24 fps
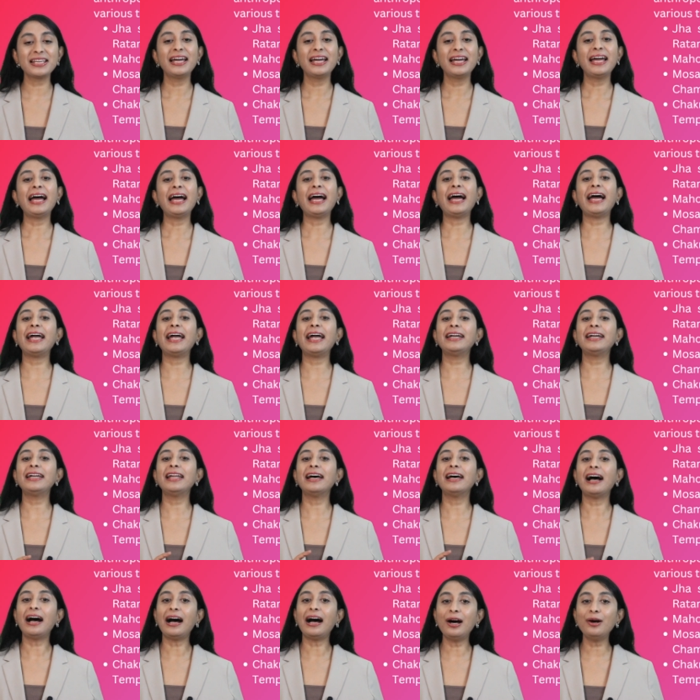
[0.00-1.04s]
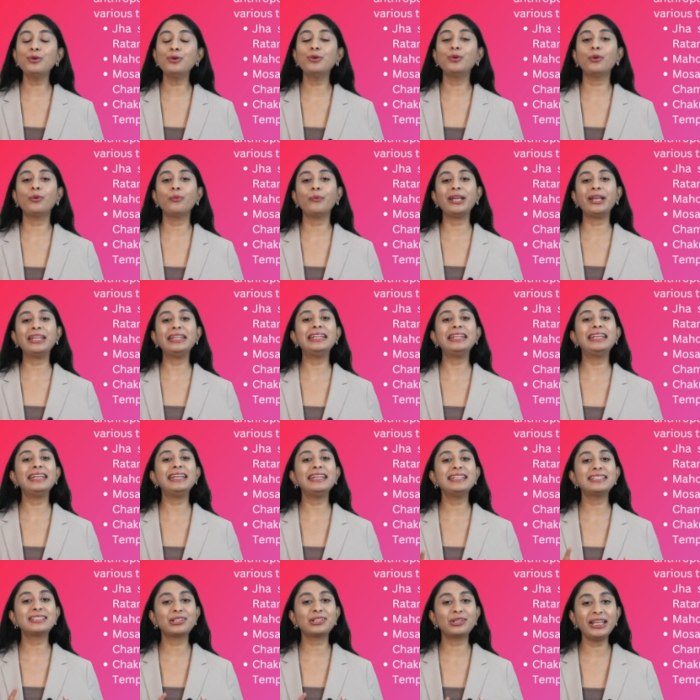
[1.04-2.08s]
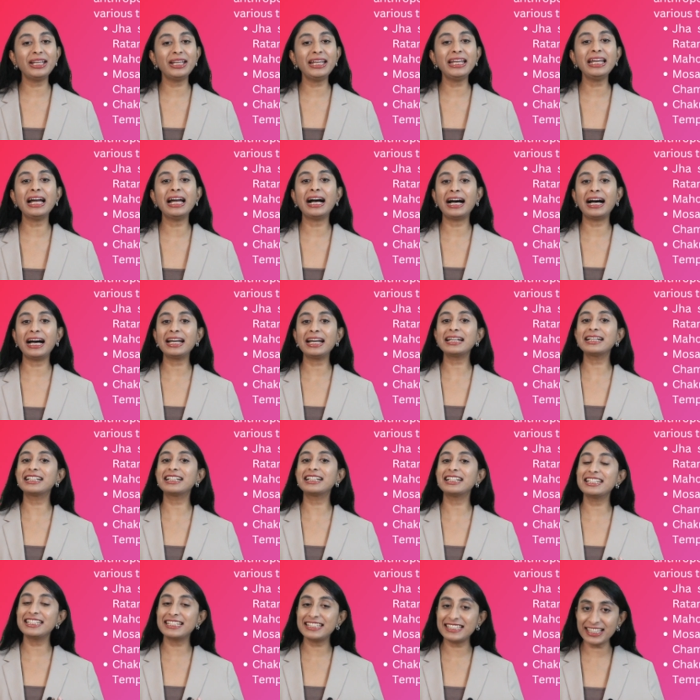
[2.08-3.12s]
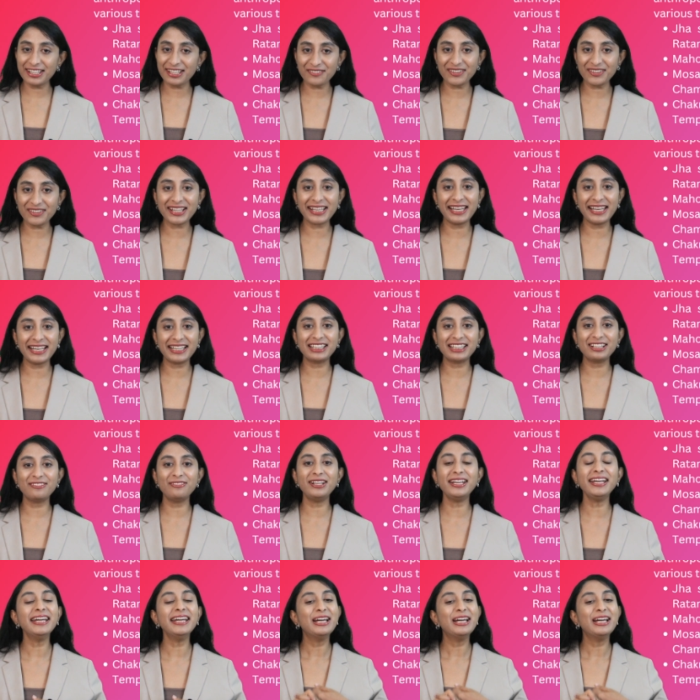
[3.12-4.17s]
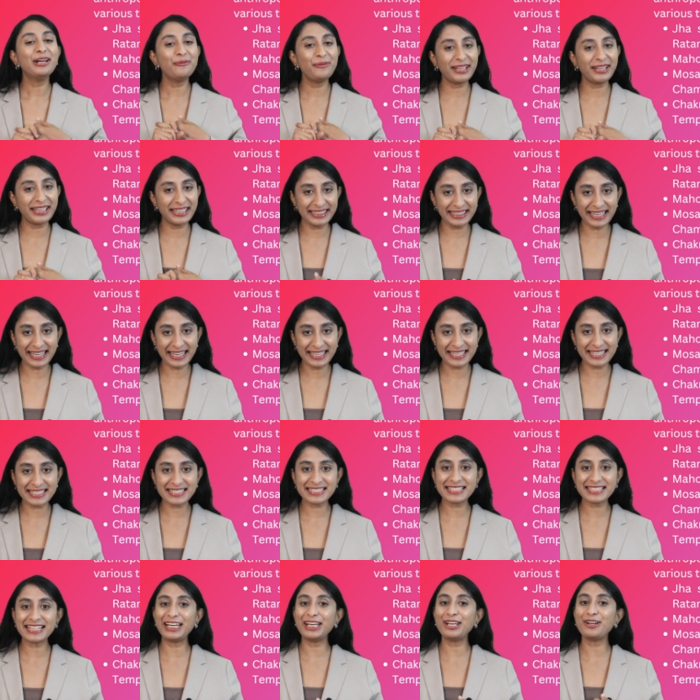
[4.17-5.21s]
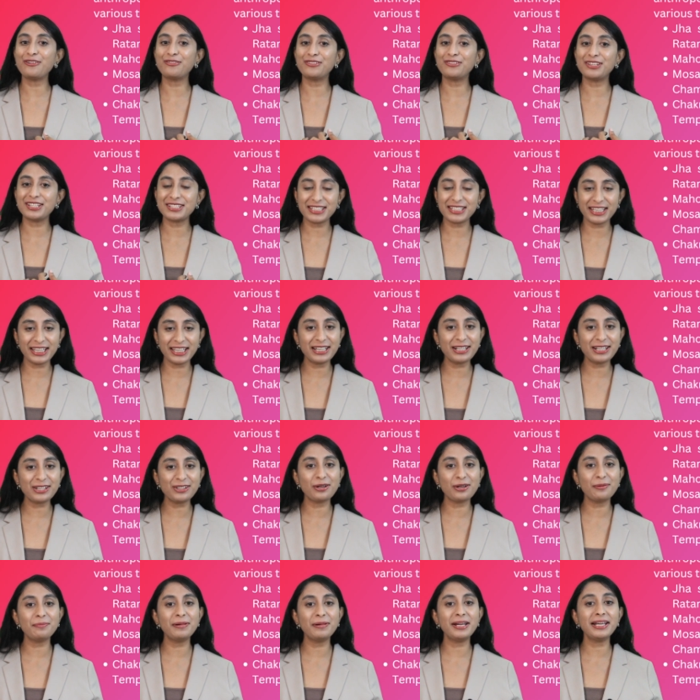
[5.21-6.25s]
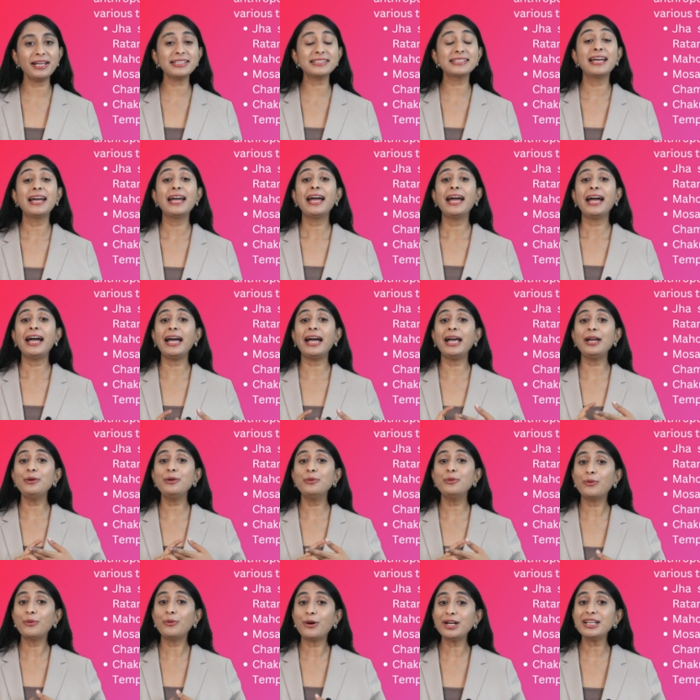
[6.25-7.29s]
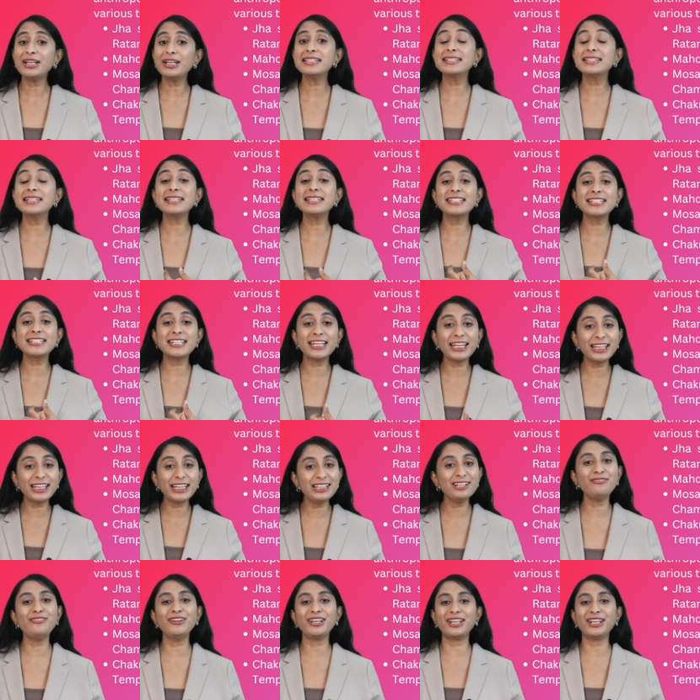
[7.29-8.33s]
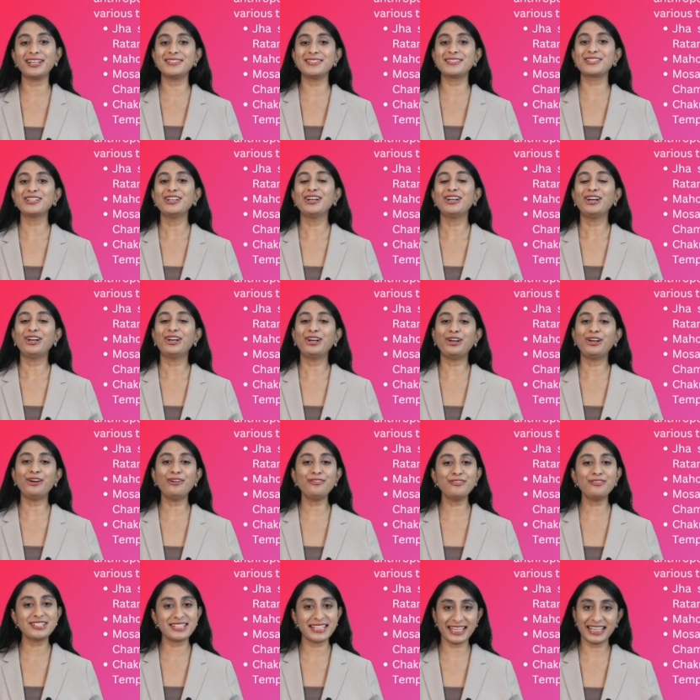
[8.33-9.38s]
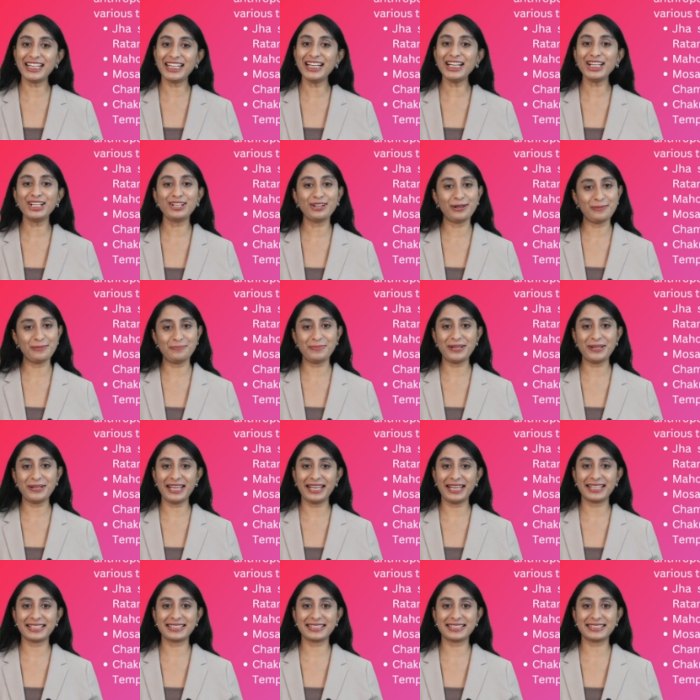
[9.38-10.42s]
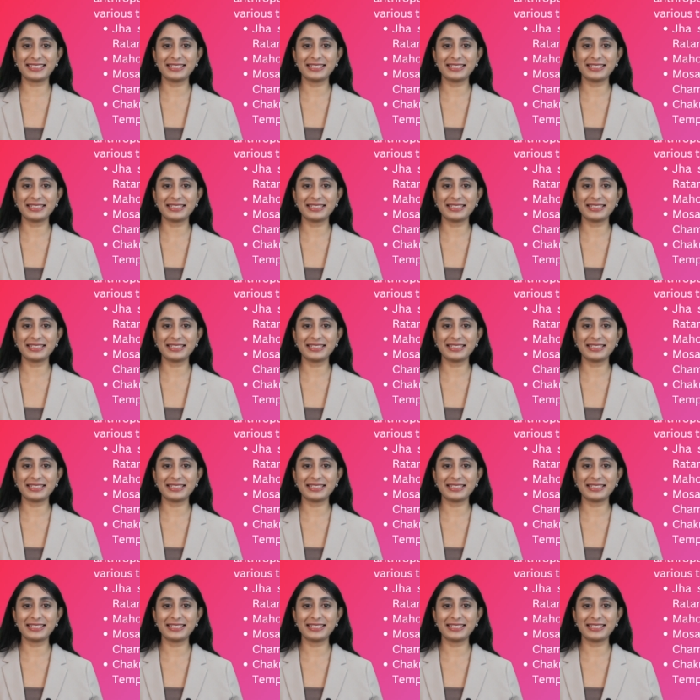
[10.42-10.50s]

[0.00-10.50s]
and how when these three are conceived collectively, we get the understanding of the sacred complex, and what is the significance of sacred complex,